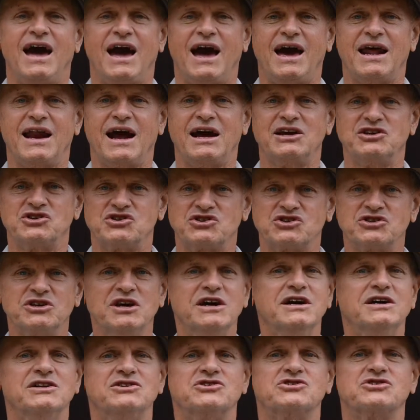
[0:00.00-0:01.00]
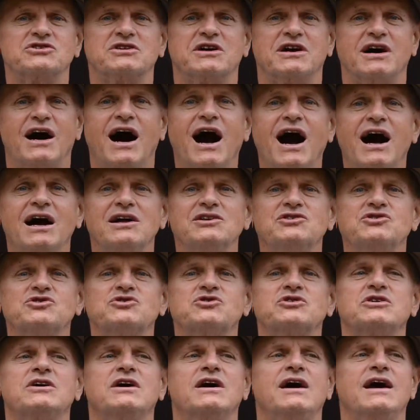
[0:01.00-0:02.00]
And I sensed
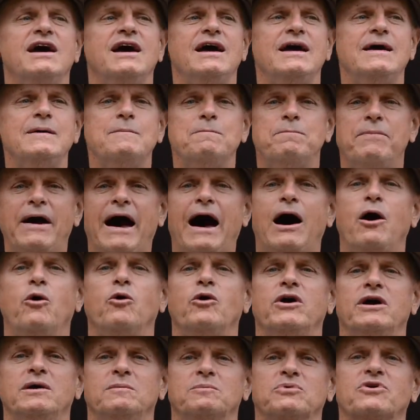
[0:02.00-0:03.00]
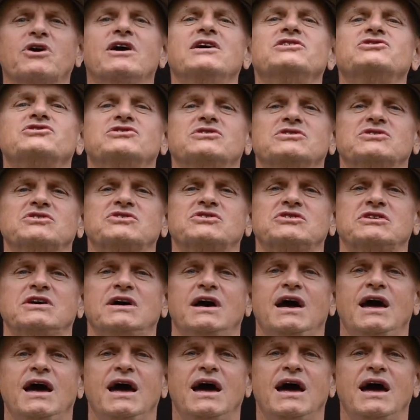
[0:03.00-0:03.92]
God's empowering presence.